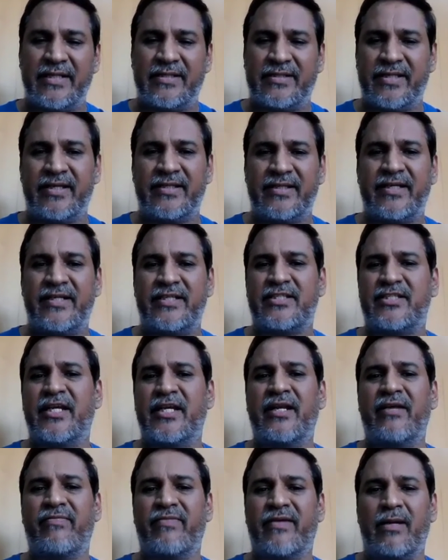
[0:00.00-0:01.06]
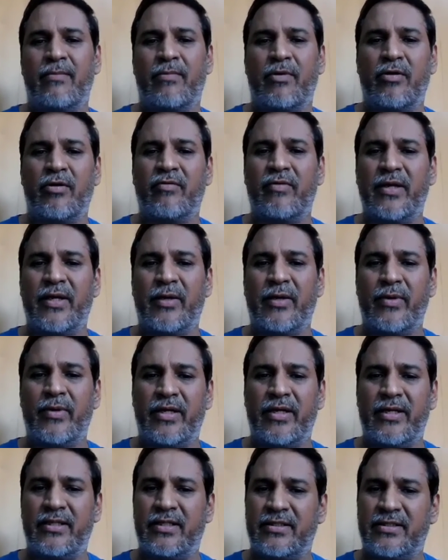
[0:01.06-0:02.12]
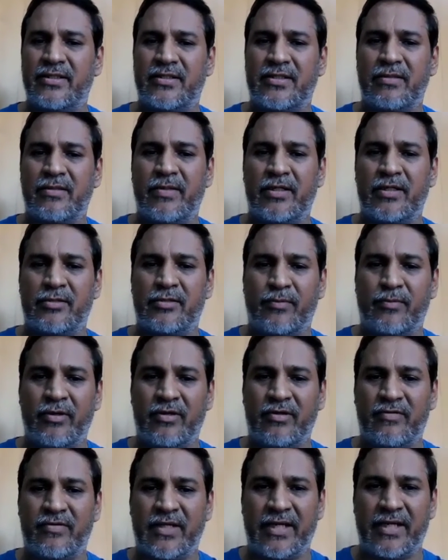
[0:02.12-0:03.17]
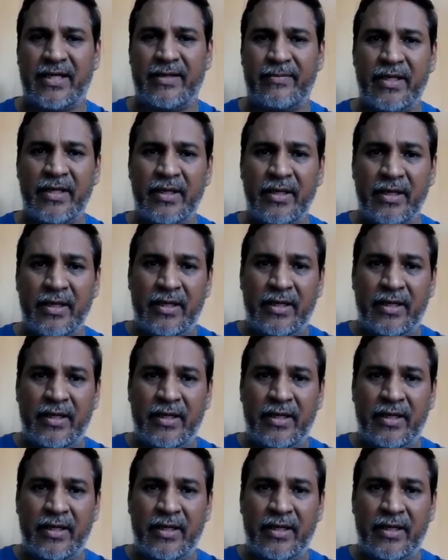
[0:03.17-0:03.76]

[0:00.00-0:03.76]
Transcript: I think there is significant amount of liquidity in the system at this point of time.